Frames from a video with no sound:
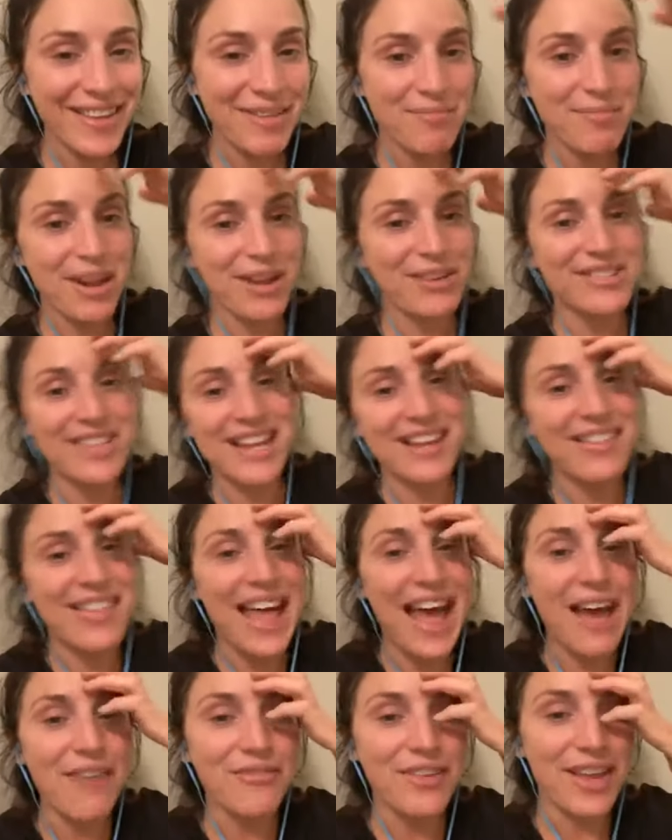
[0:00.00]
But I was like
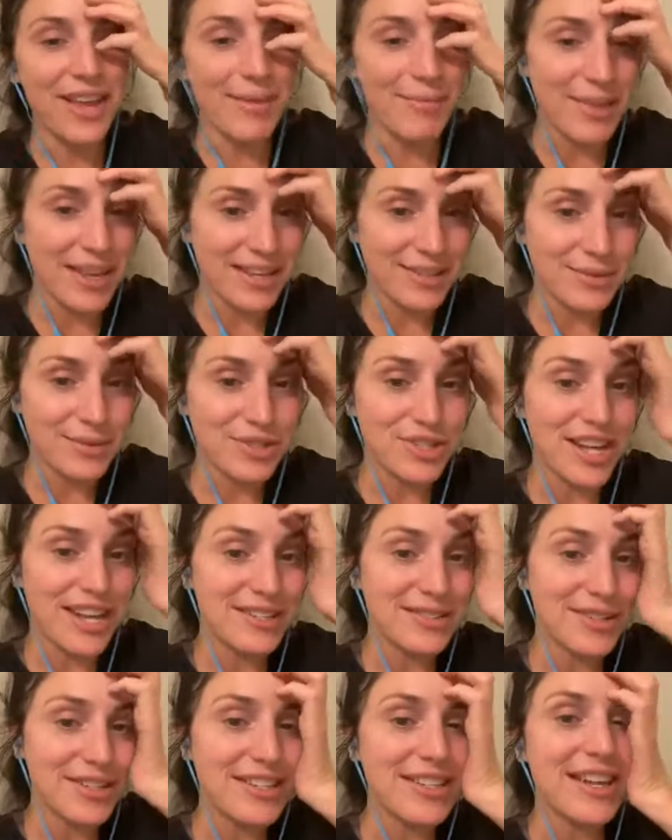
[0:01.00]
laughing because when she
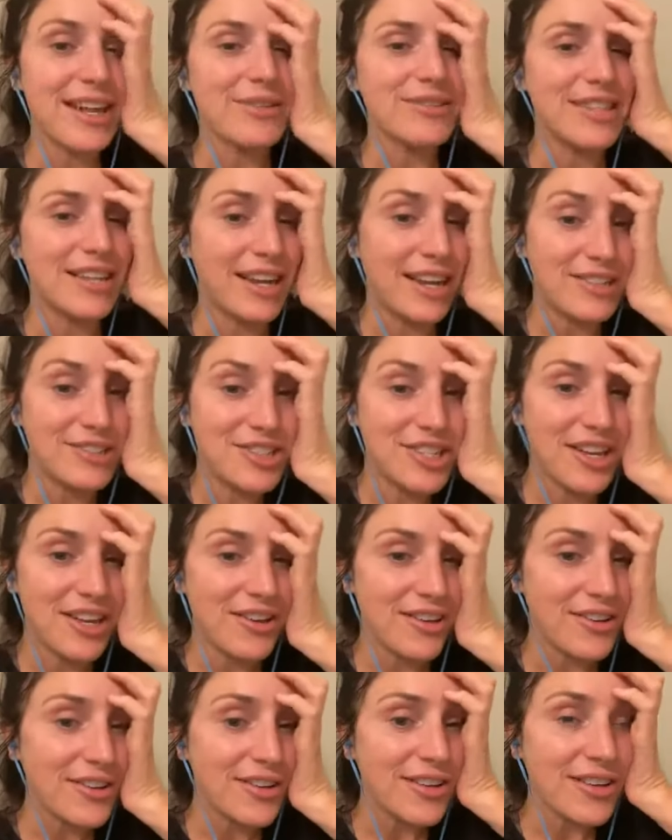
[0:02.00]
asked what I did, I was like, I
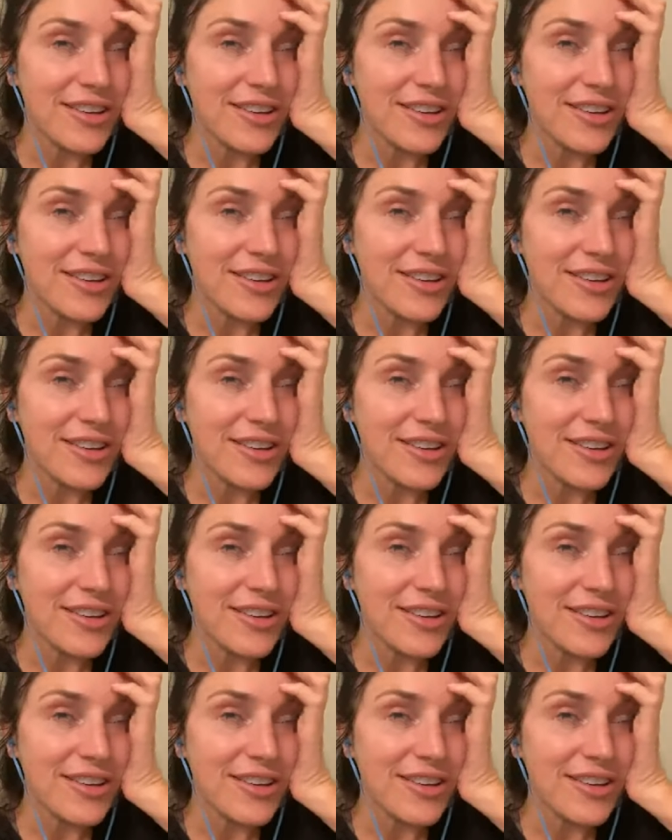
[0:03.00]
chill.